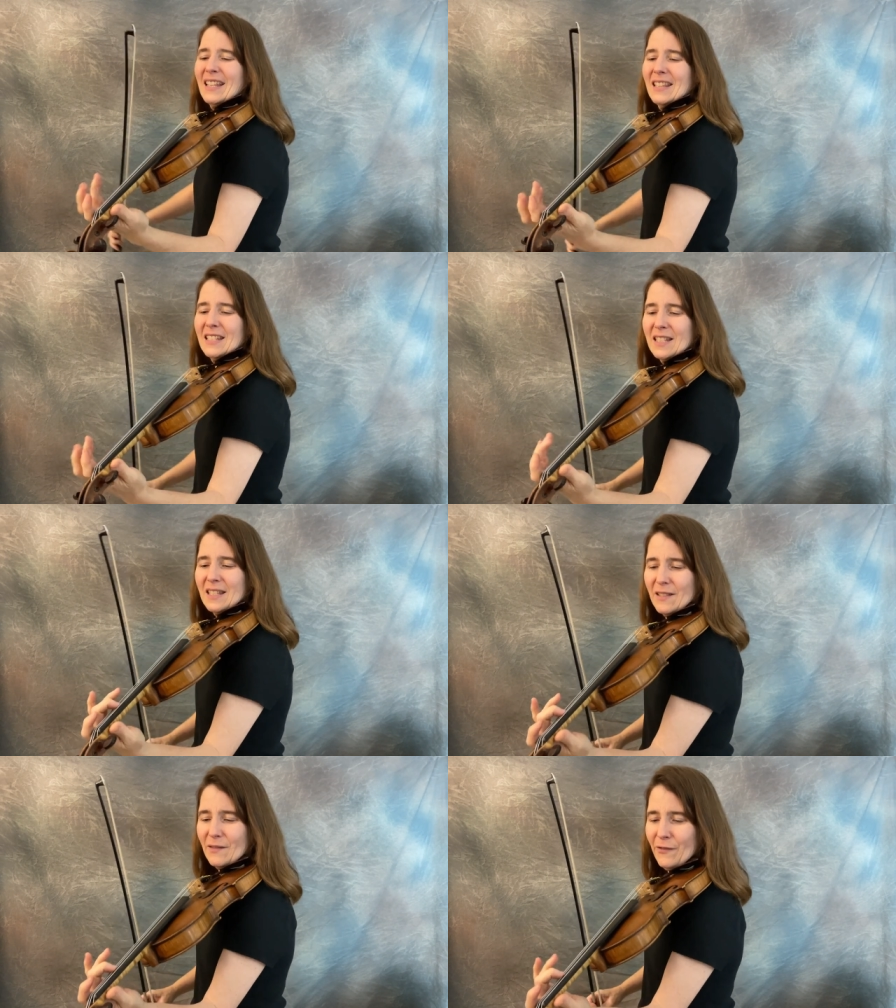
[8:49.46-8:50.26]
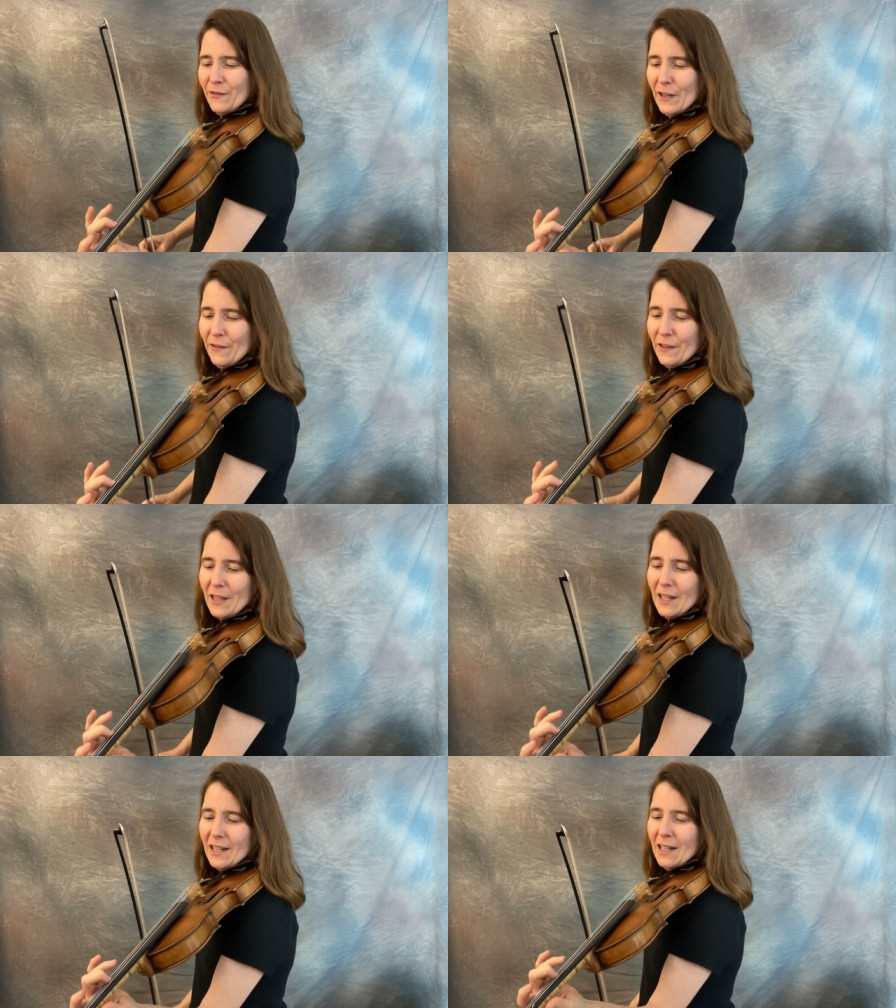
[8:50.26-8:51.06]
This
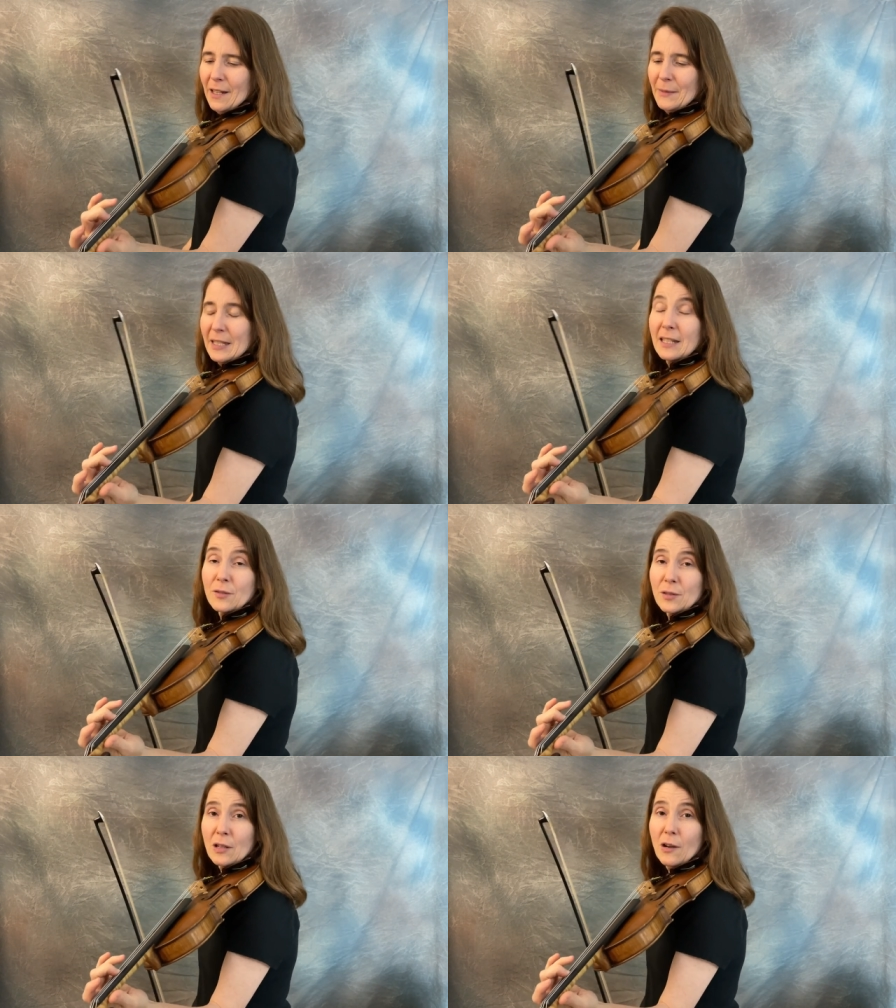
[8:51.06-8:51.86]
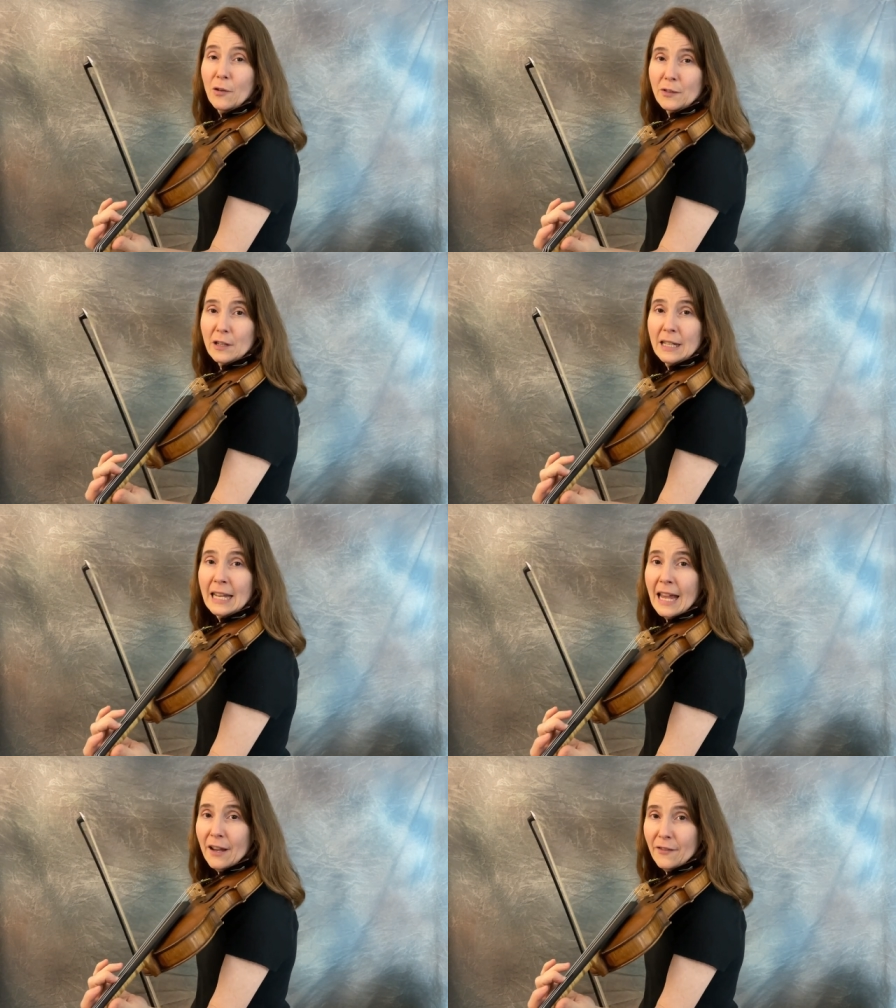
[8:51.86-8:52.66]
fifth um, this is over
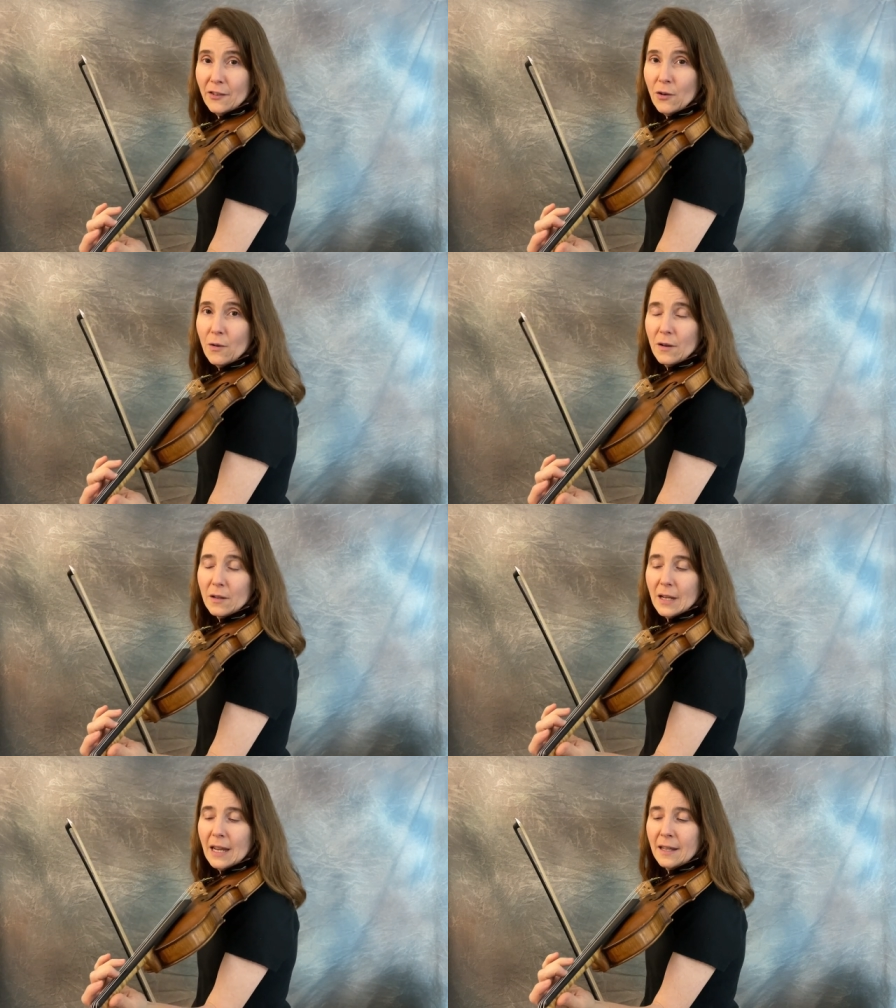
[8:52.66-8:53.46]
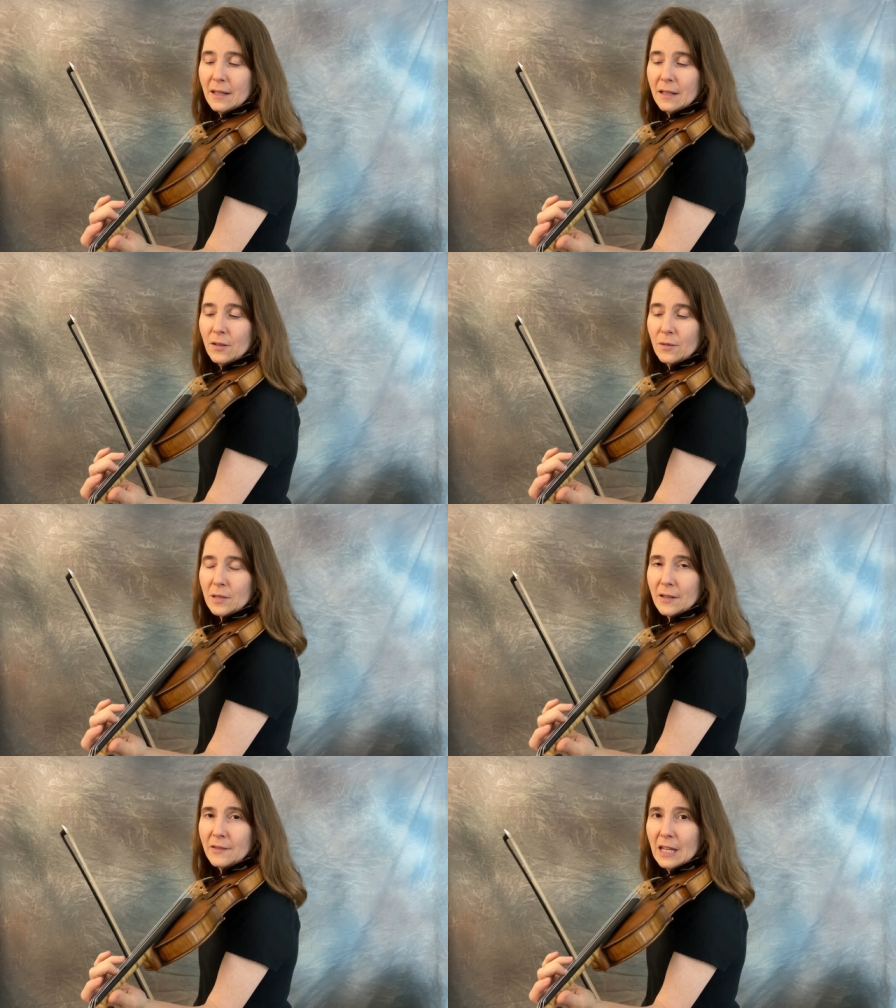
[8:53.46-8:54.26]
an F chord, and the
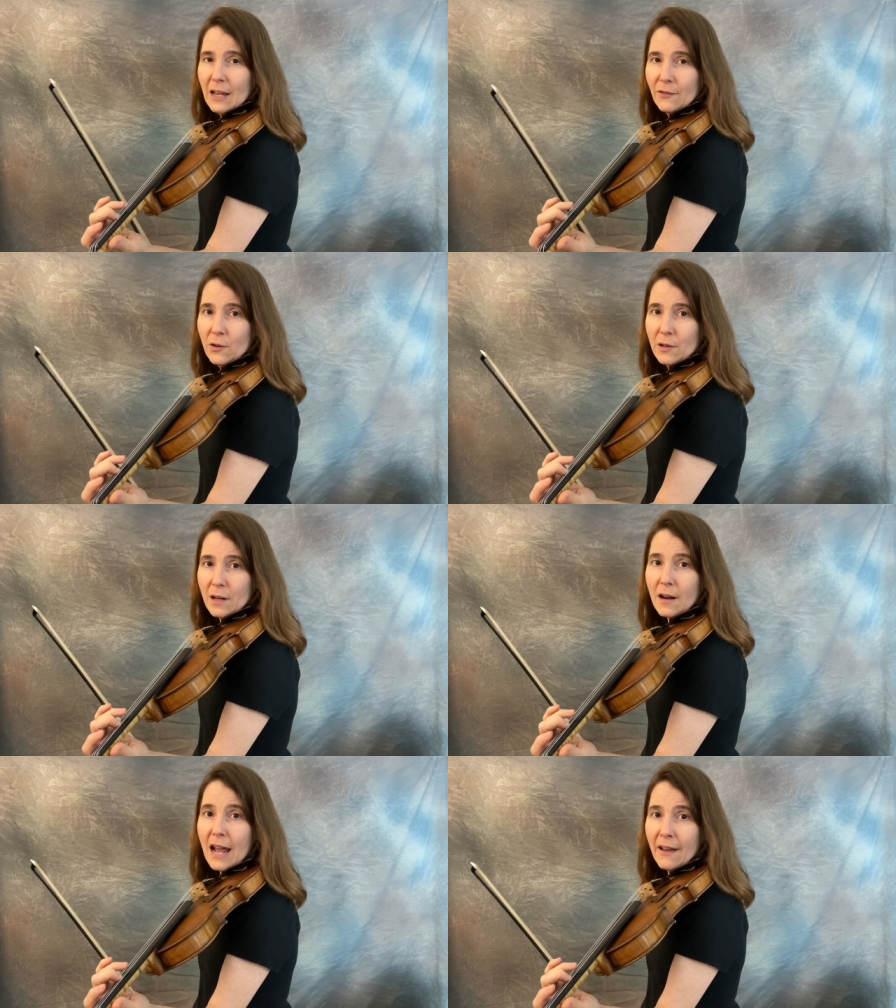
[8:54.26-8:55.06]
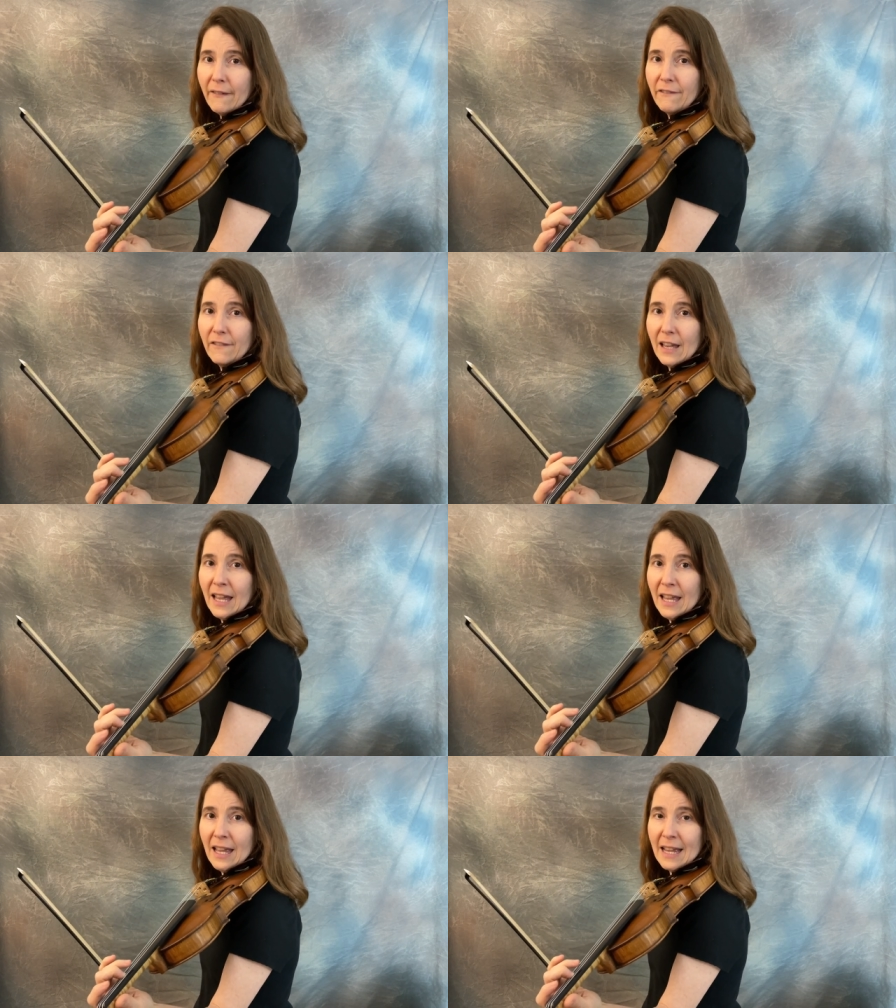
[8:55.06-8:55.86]
notes of the F chord are F,
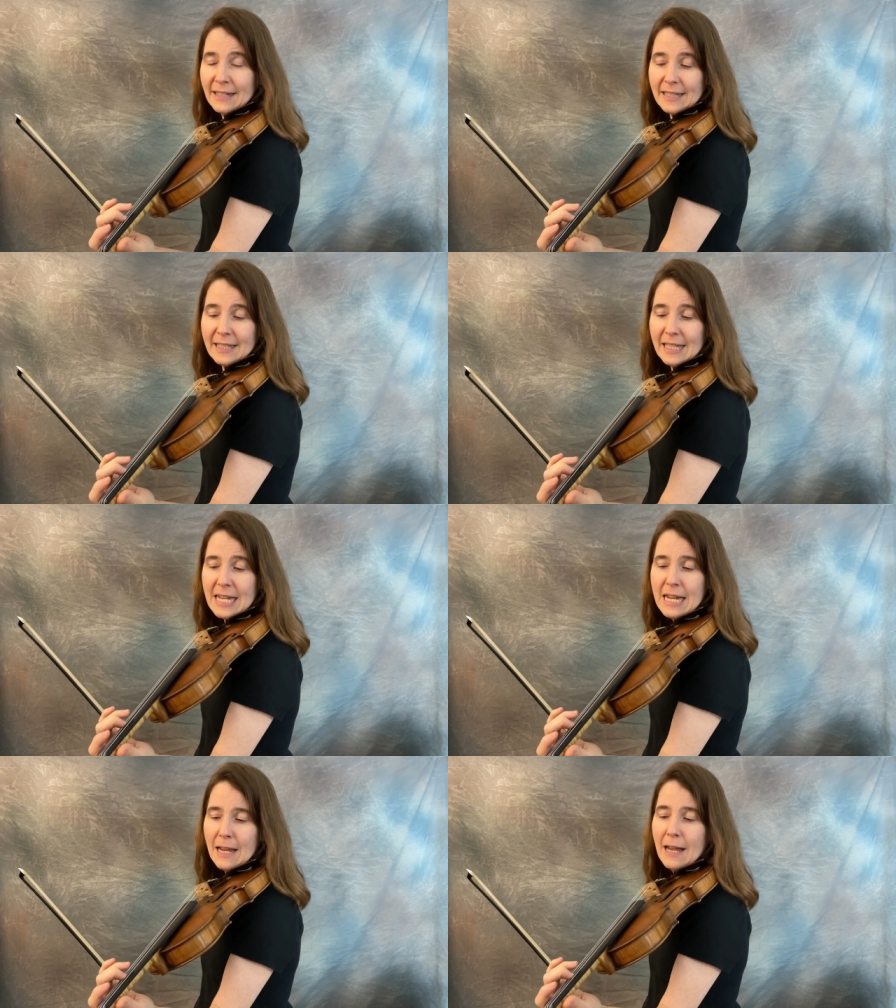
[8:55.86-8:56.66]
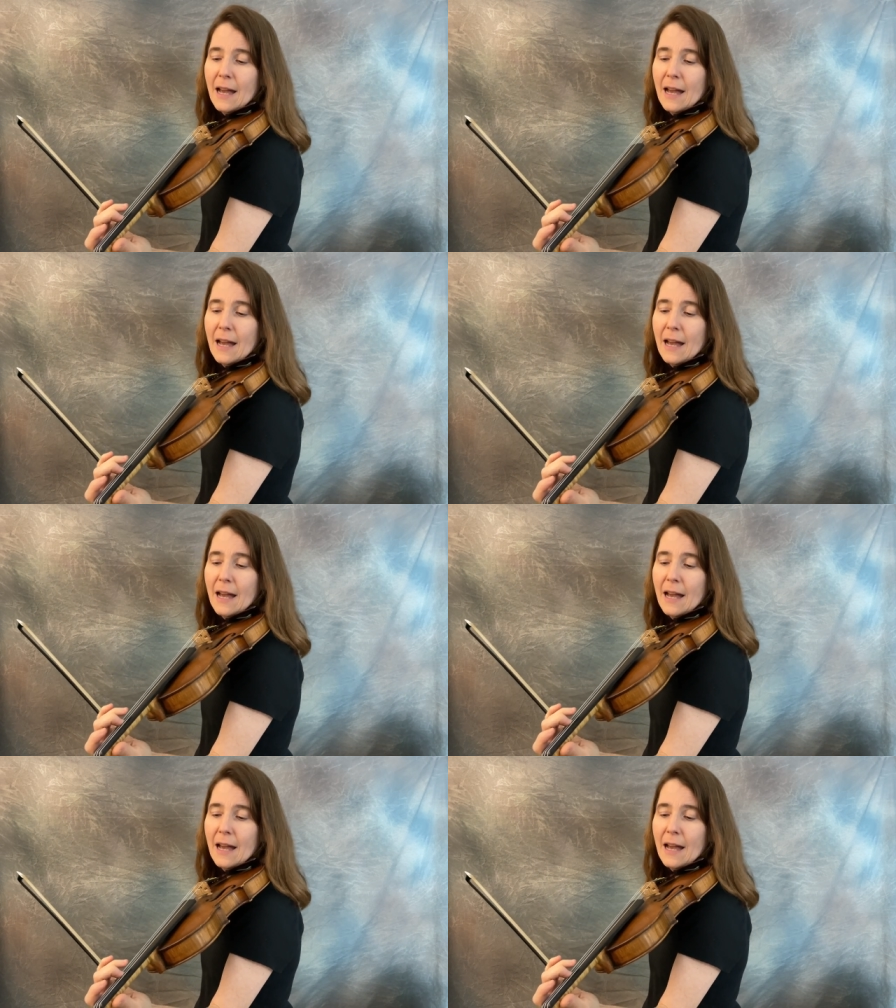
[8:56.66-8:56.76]
A, and C.